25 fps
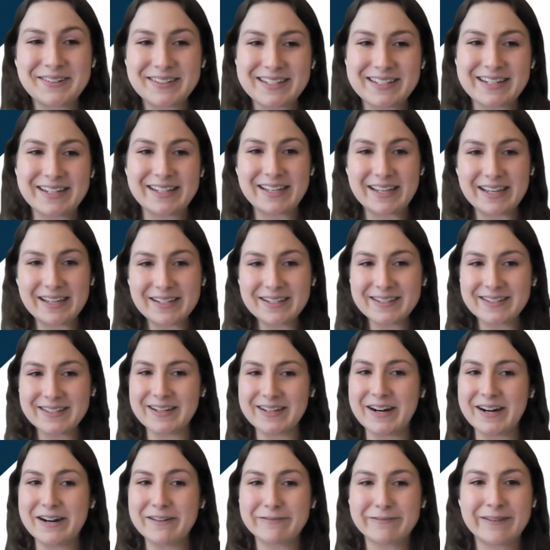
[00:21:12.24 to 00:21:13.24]
So to kick
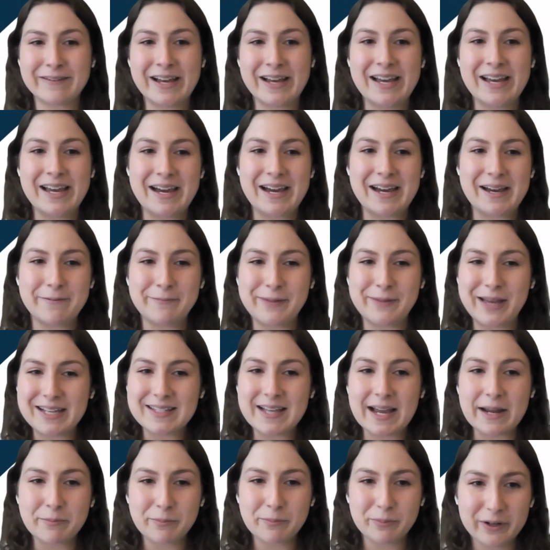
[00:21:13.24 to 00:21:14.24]
us off,
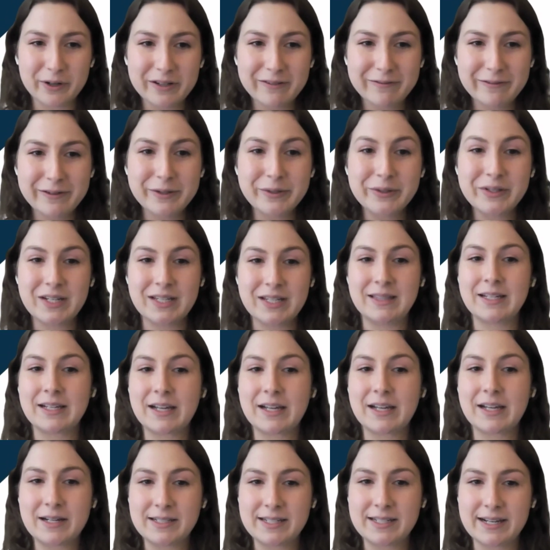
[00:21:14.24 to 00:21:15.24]
as I previewed
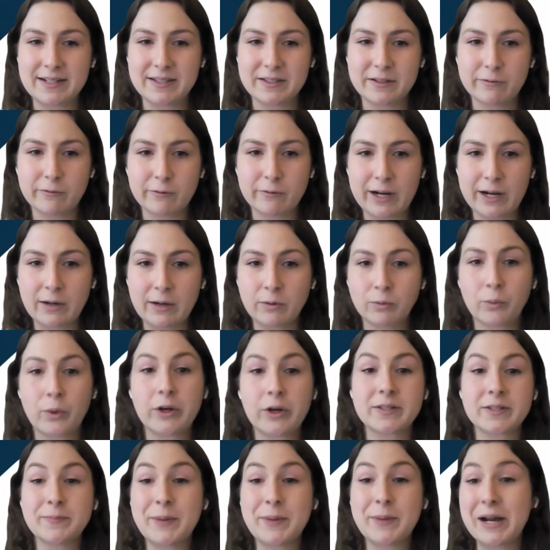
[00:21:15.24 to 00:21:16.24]
in the context of
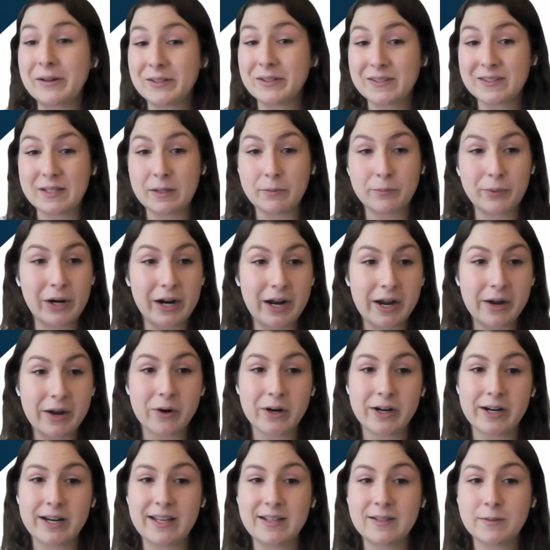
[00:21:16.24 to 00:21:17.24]
Groundwork's policy
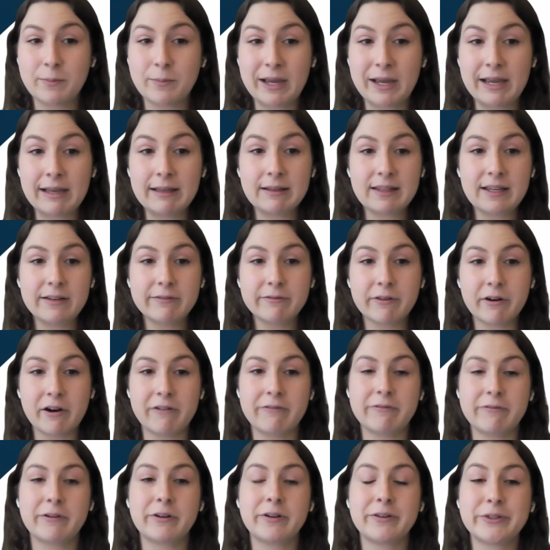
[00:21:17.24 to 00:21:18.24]
priorities, paid leave
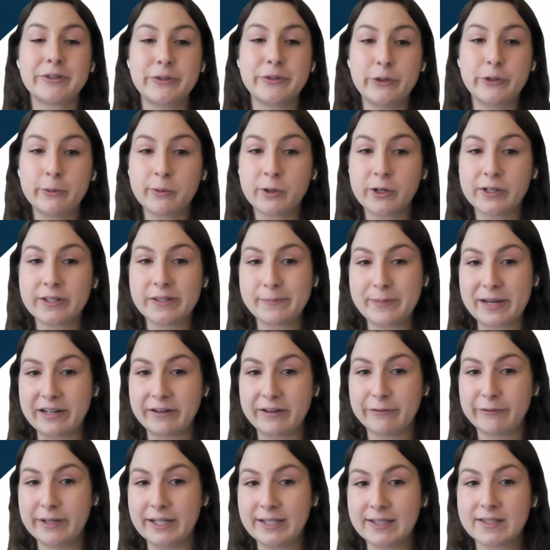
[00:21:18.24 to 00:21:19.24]
offers numerous
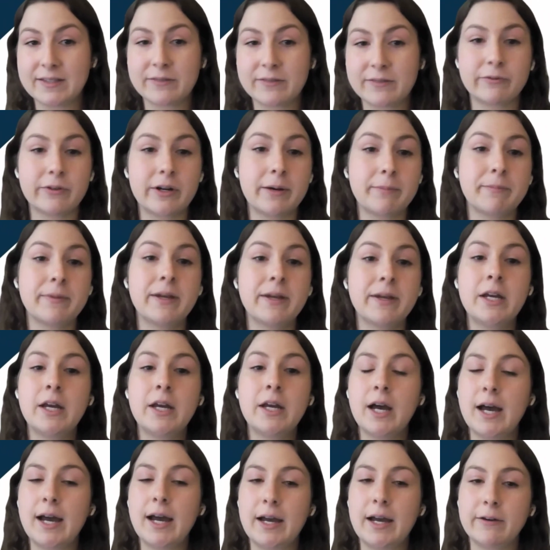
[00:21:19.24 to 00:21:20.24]
benefits
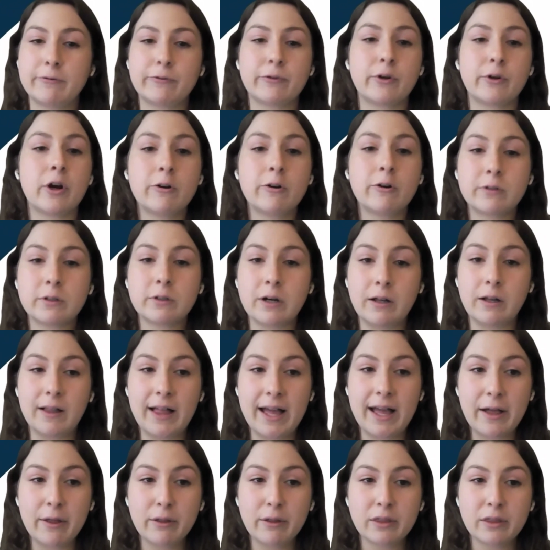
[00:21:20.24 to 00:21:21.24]
for
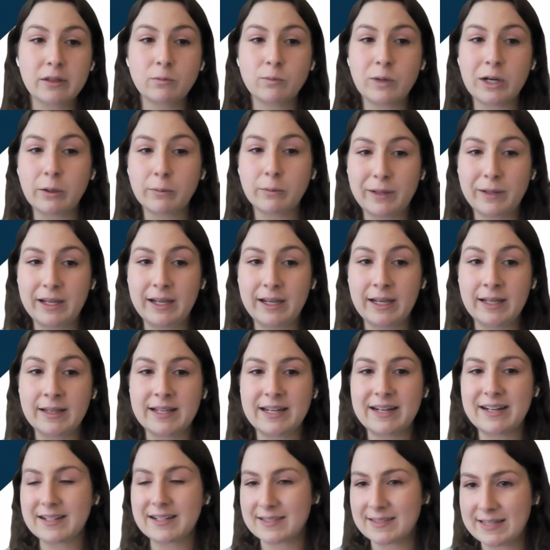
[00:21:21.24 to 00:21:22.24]
overall health and
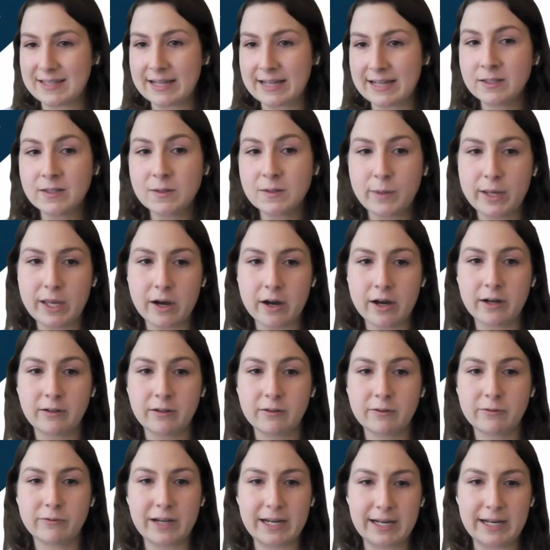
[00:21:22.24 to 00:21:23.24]
well-being that extends
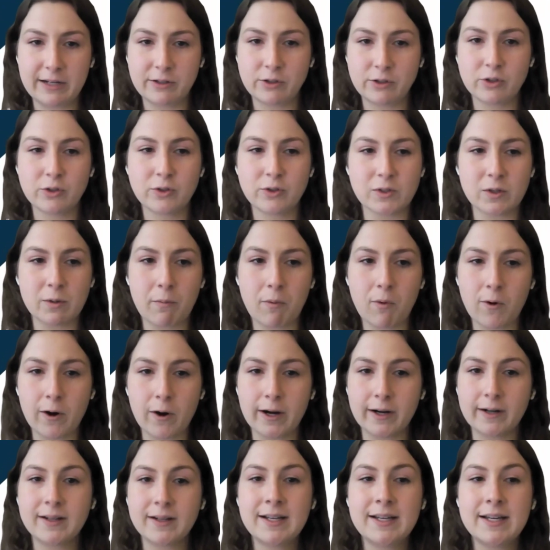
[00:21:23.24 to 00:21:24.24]
beyond financial
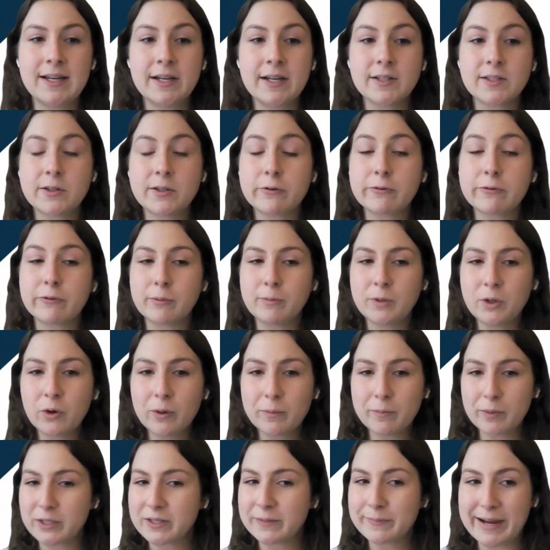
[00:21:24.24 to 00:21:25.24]
support. So from
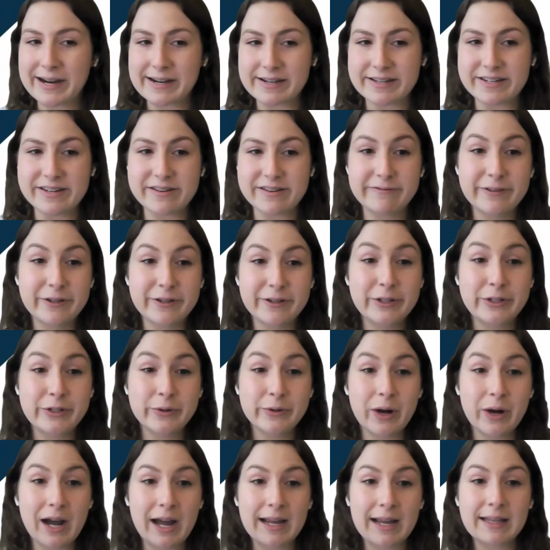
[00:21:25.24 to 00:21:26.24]
your perspective,
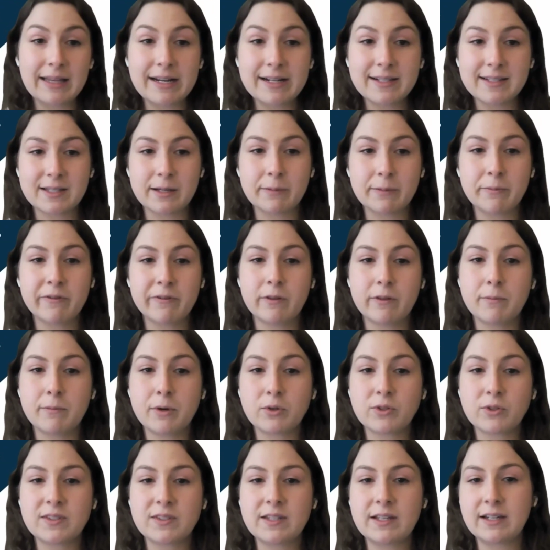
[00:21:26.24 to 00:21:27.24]
could you highlight some of the
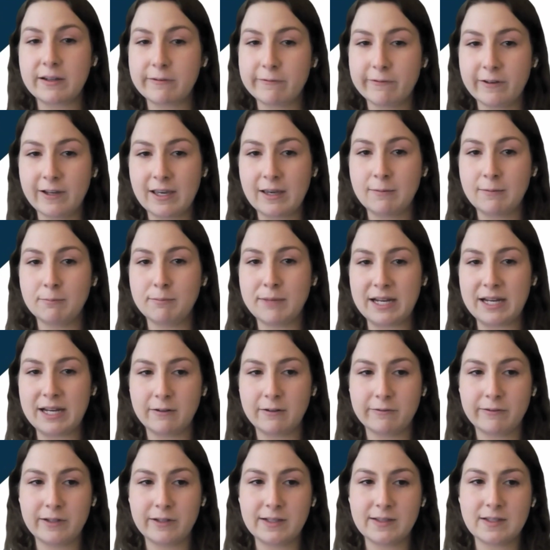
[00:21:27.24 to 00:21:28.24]
most significant
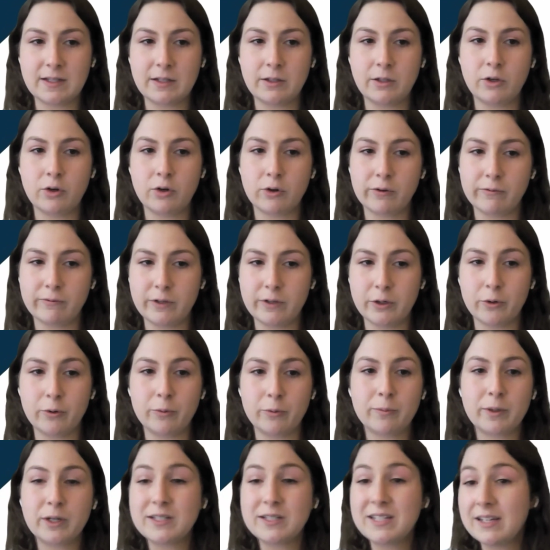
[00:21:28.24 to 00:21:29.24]
benefits in your
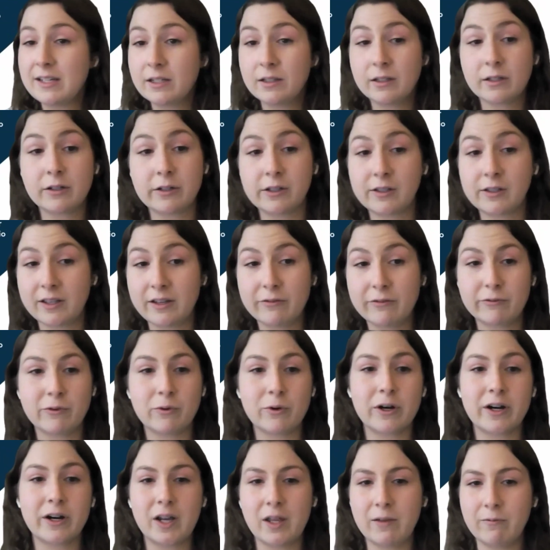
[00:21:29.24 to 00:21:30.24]
view, particularly
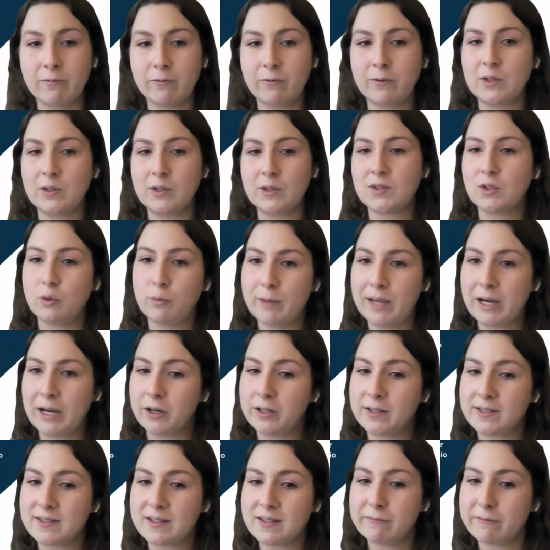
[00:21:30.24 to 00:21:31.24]
for infants, new
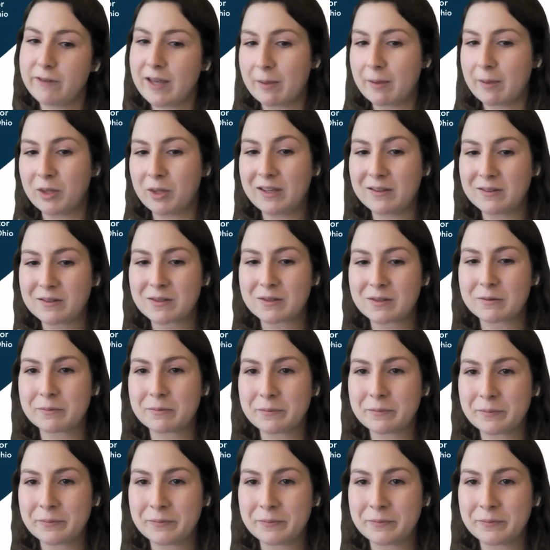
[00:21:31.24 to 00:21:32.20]
parents, and families?